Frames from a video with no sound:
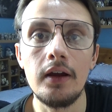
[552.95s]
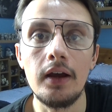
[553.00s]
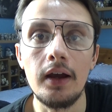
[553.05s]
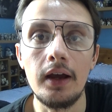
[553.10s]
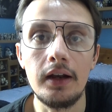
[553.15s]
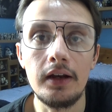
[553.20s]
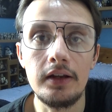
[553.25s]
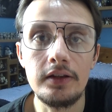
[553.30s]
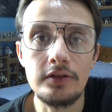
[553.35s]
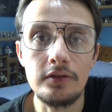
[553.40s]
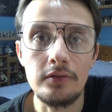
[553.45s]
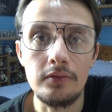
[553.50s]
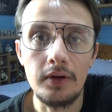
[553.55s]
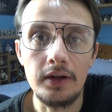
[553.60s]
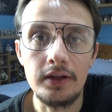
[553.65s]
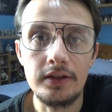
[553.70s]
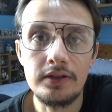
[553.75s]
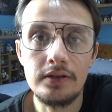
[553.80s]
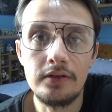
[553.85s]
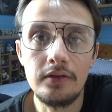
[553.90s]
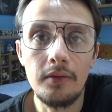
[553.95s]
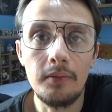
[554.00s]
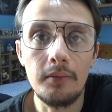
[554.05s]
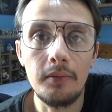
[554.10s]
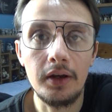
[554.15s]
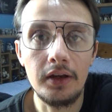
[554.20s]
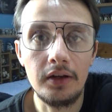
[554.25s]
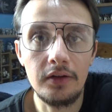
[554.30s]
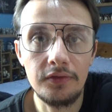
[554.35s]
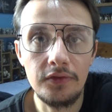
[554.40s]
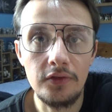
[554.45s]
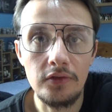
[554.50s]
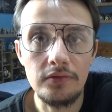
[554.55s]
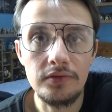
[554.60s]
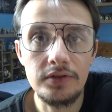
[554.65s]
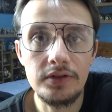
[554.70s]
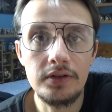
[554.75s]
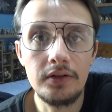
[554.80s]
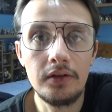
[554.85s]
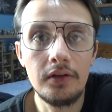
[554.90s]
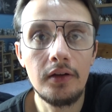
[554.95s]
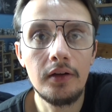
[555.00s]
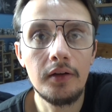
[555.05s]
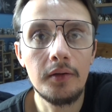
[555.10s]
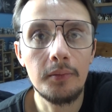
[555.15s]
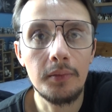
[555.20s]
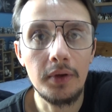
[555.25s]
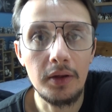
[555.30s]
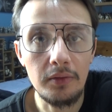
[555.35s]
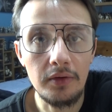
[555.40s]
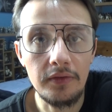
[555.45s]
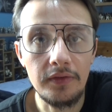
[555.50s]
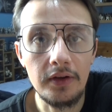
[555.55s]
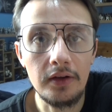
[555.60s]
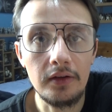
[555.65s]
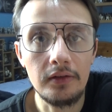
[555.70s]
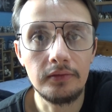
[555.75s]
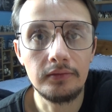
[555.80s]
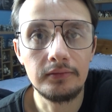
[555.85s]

and as always, may the Force be with you.